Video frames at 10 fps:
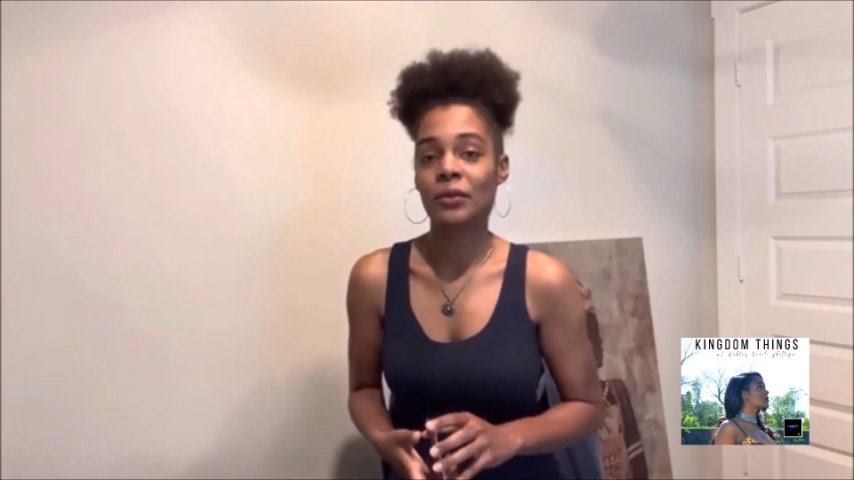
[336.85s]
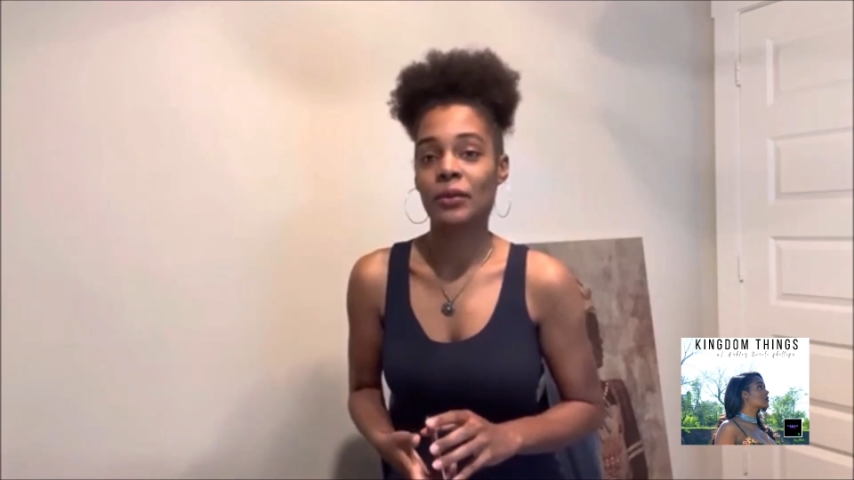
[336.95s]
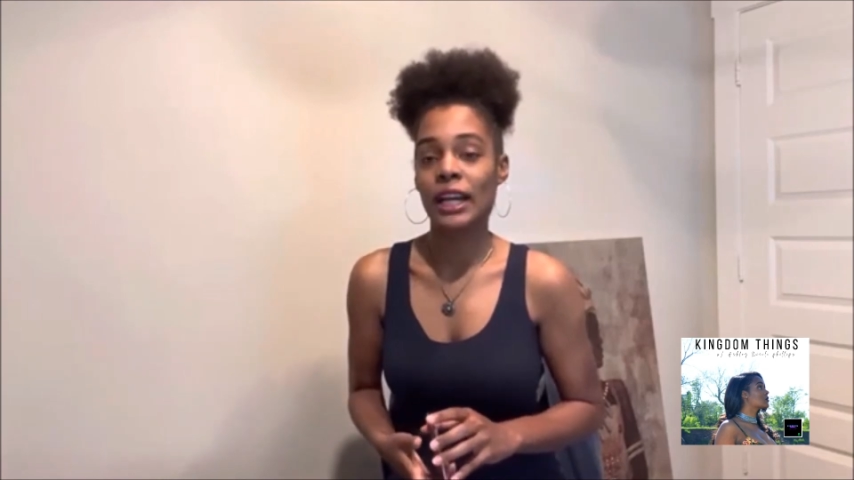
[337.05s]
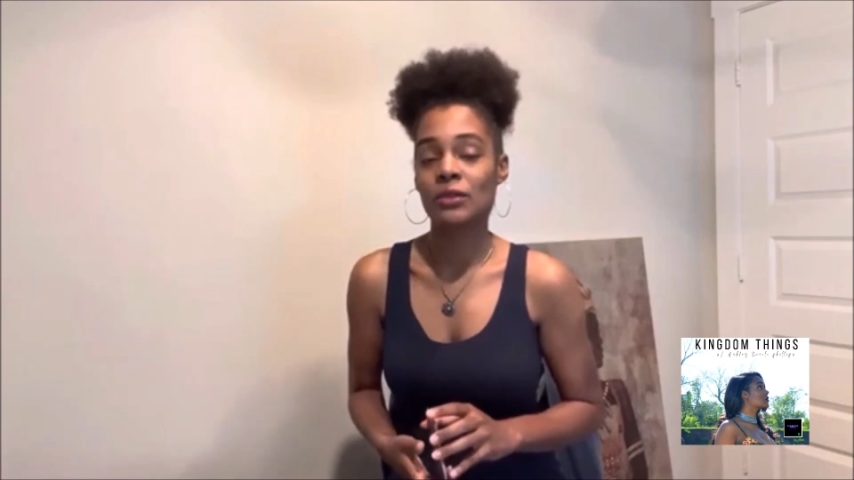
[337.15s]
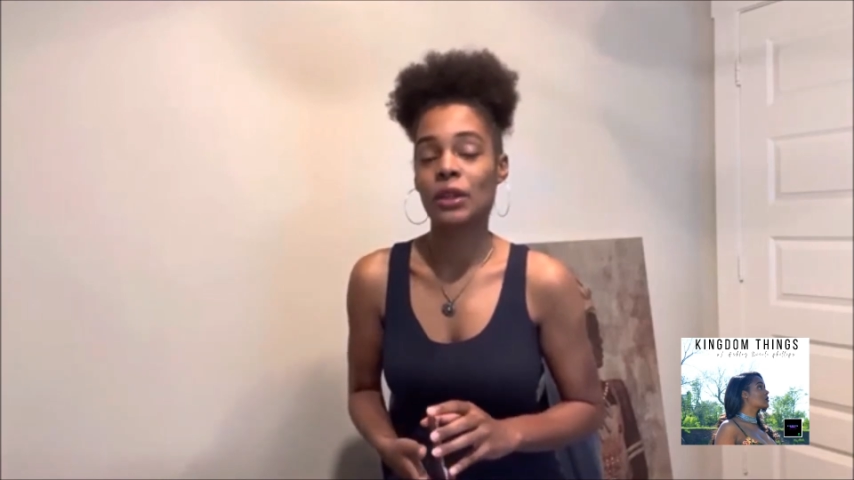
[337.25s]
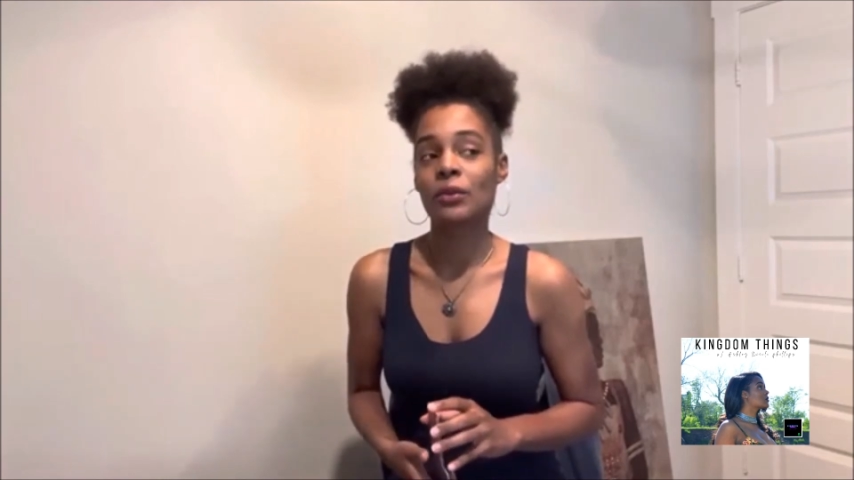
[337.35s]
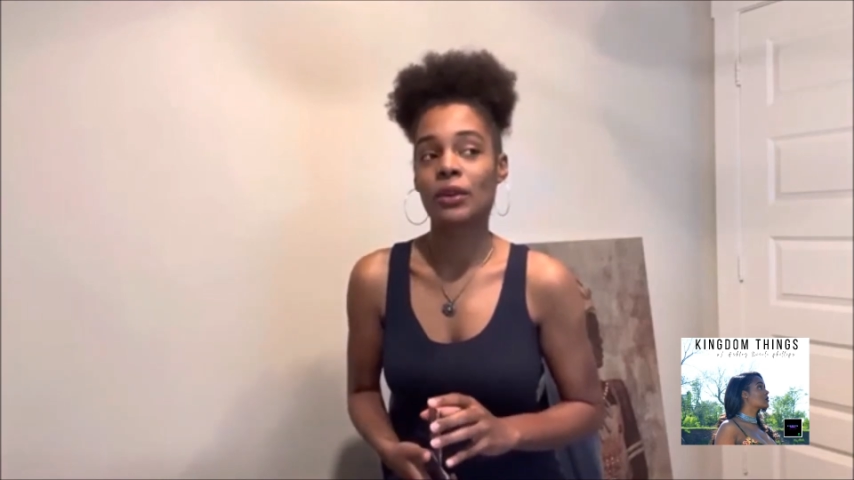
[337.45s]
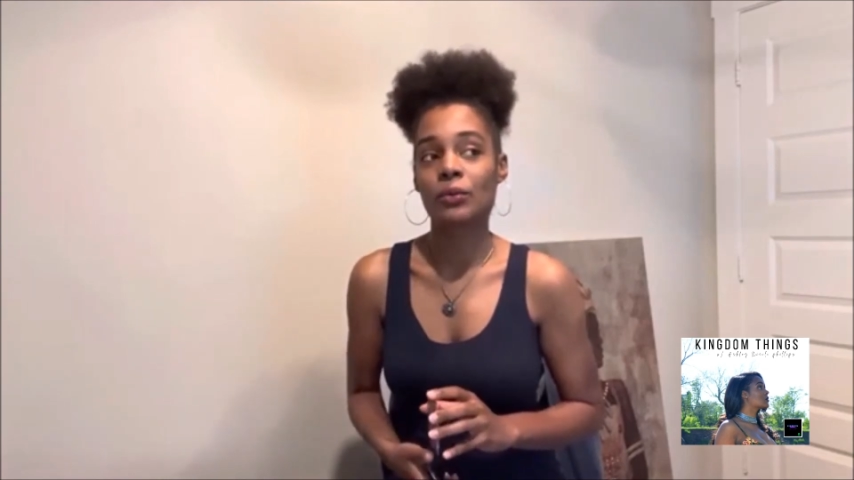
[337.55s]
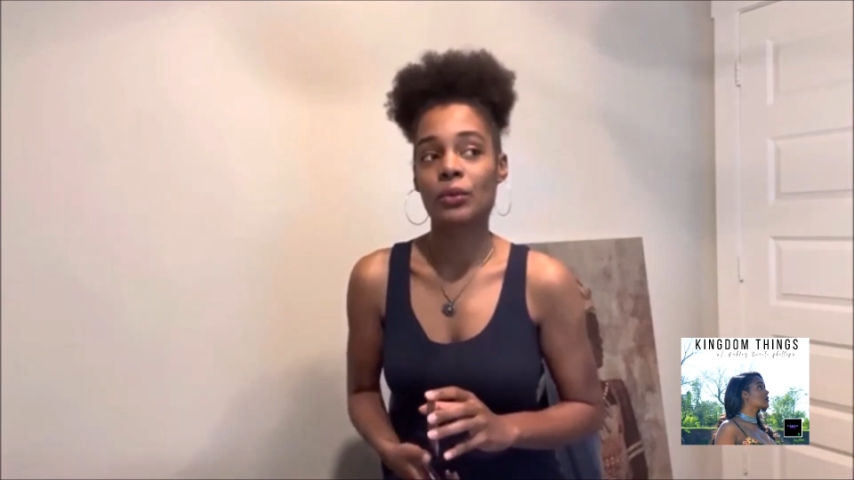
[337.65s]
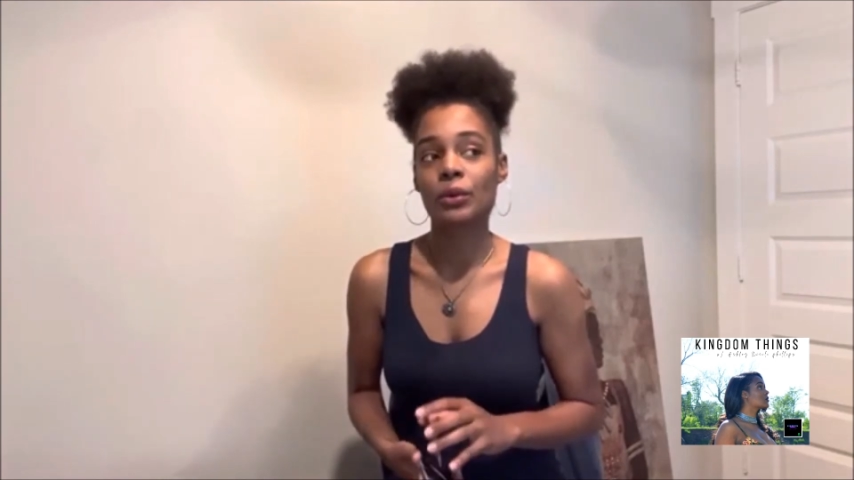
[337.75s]
as we
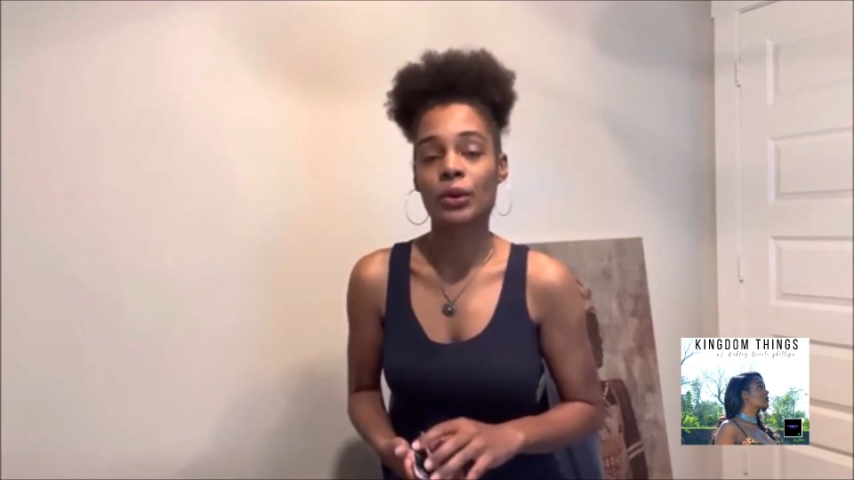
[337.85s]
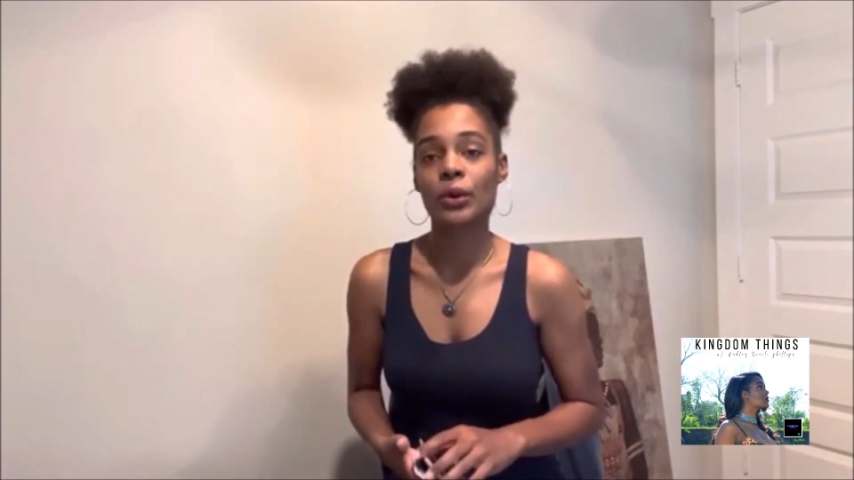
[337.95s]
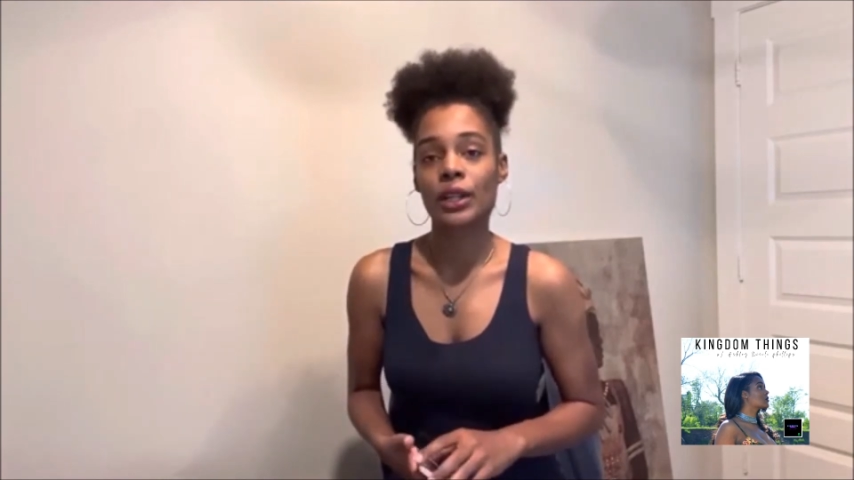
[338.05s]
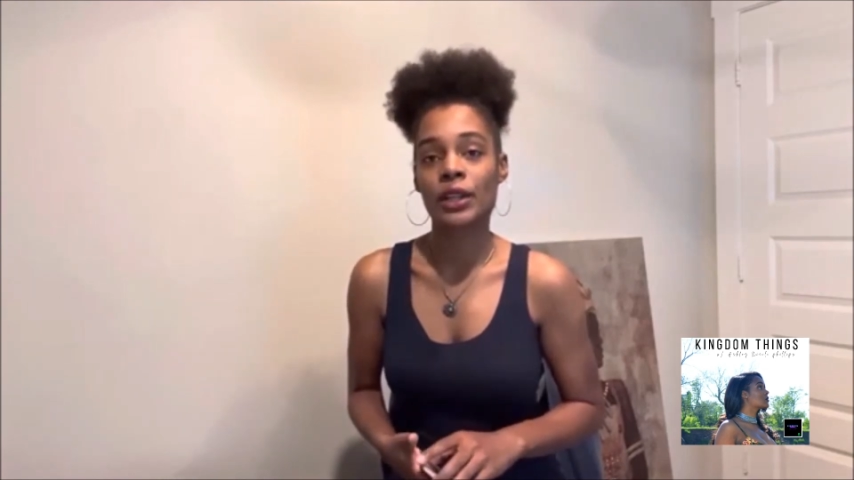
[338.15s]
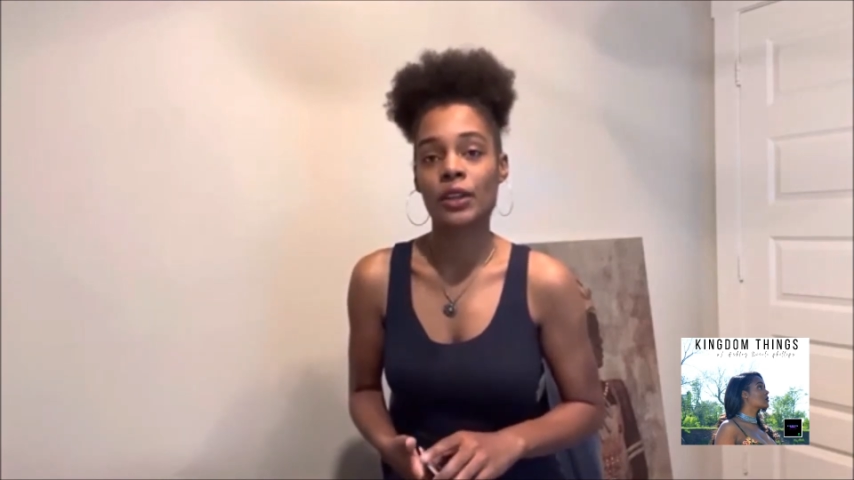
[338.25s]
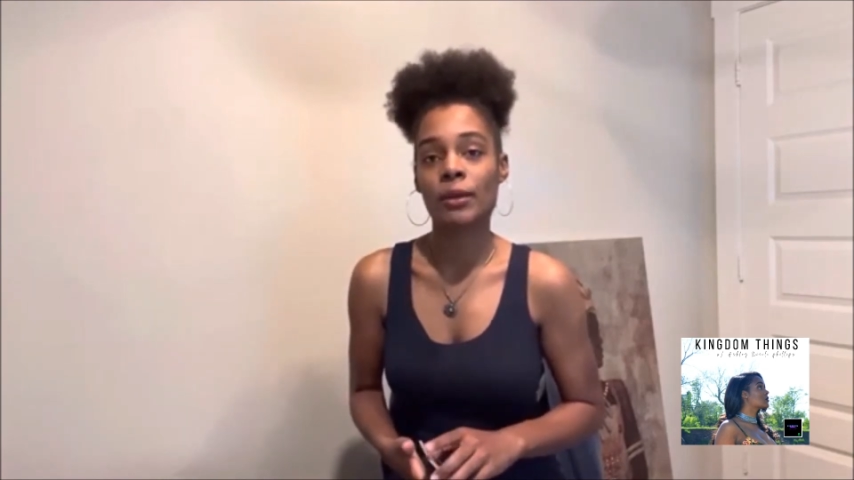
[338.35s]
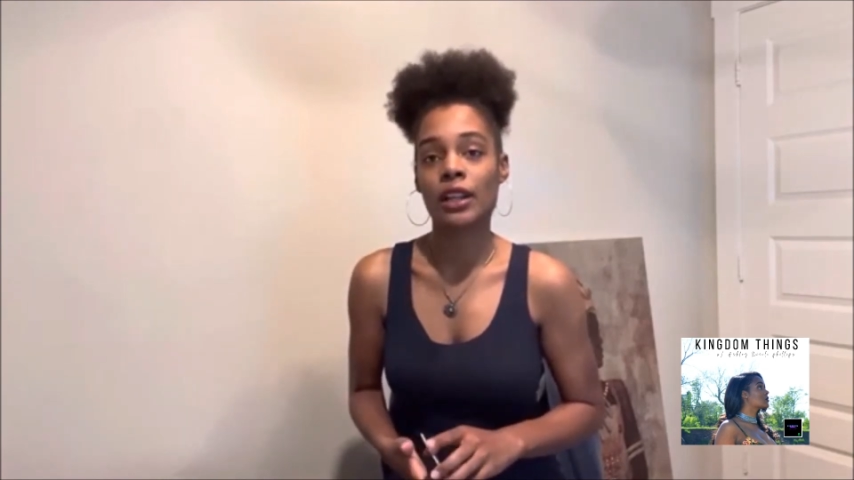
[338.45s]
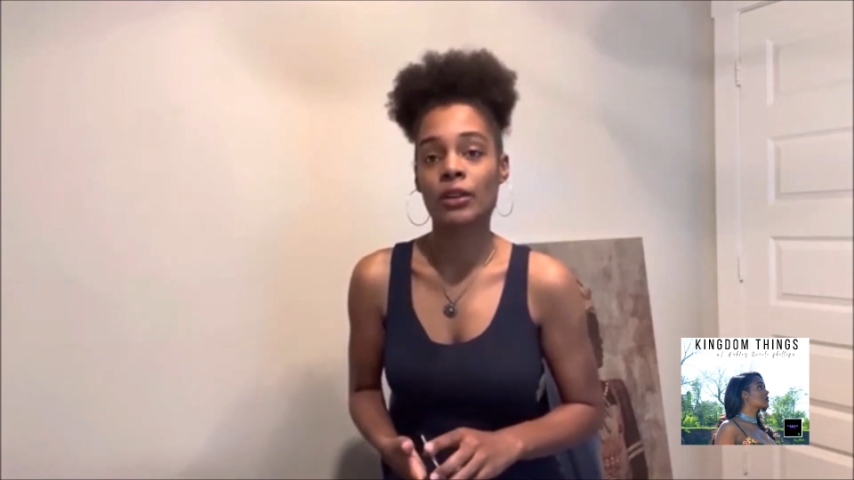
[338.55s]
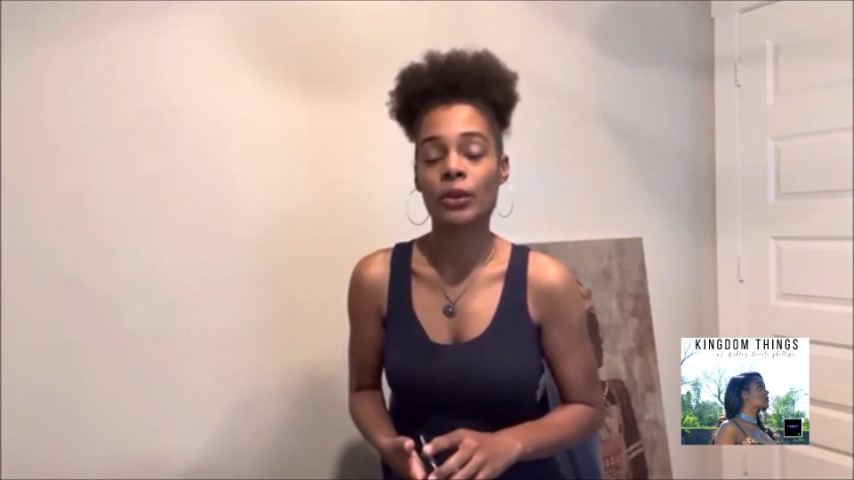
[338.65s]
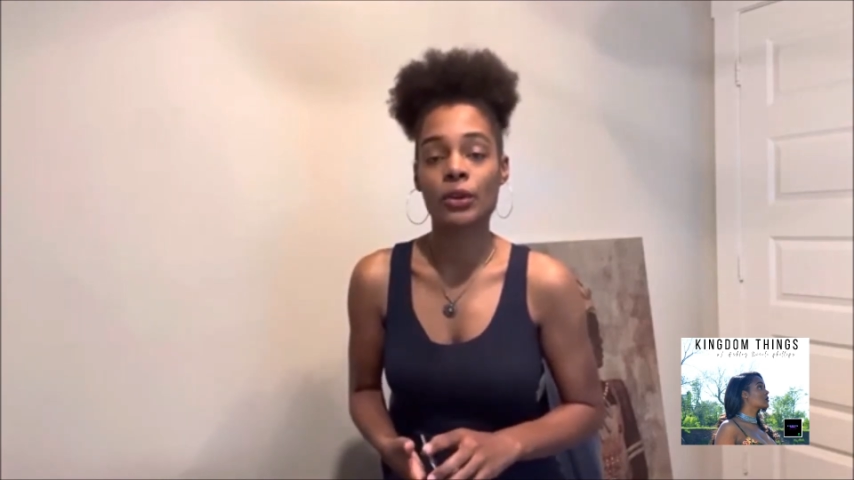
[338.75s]
recorded, humanity
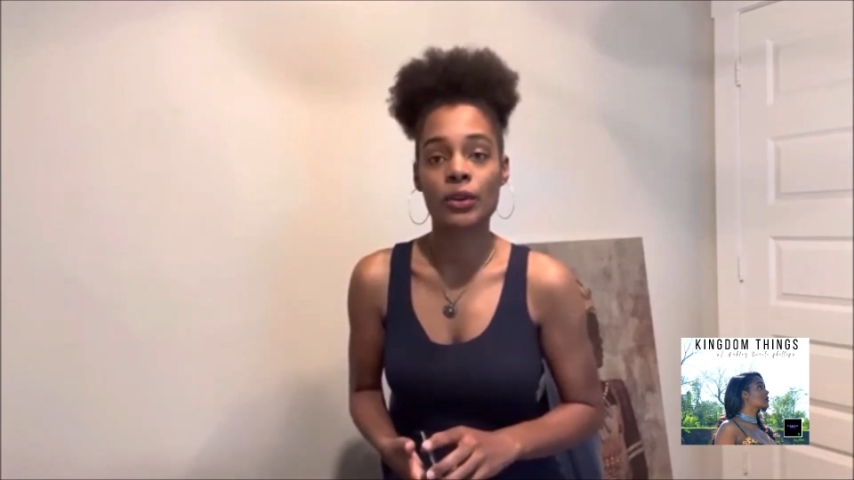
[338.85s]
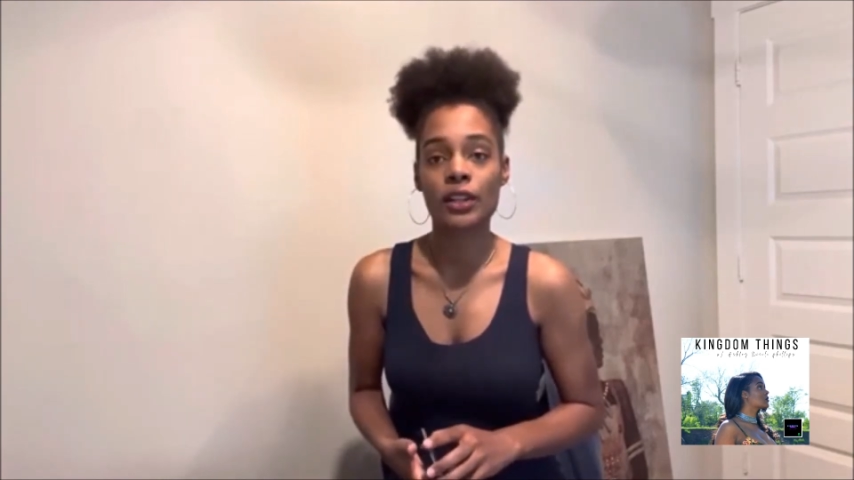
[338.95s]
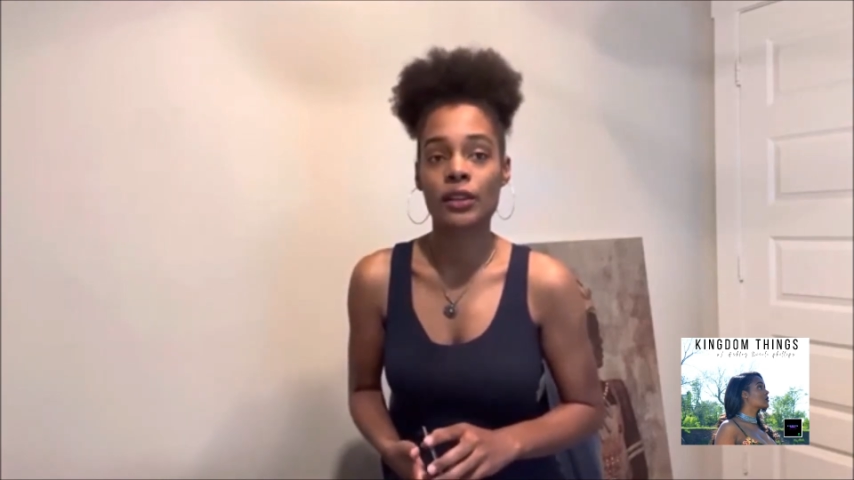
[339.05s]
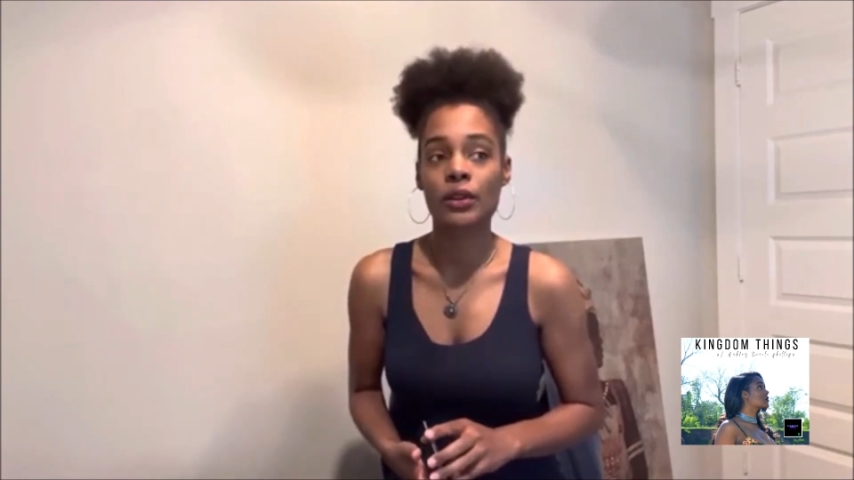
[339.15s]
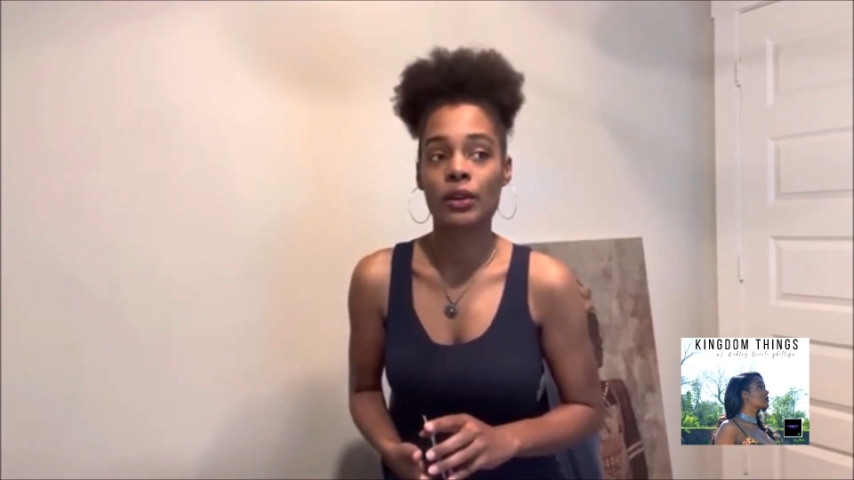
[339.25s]
recorded,